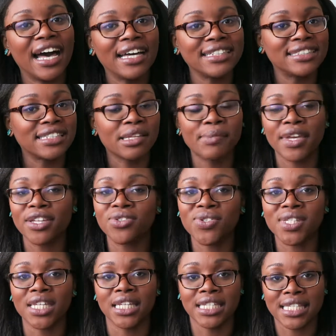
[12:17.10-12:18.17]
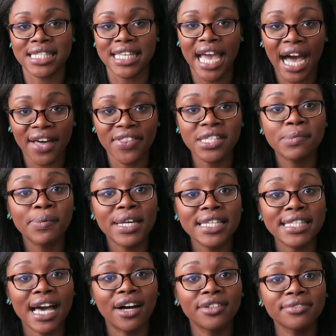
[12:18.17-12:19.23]
It's going to be interesting to see how this
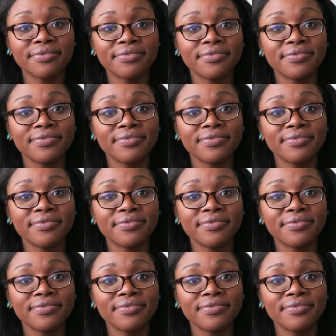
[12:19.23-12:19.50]
plays out.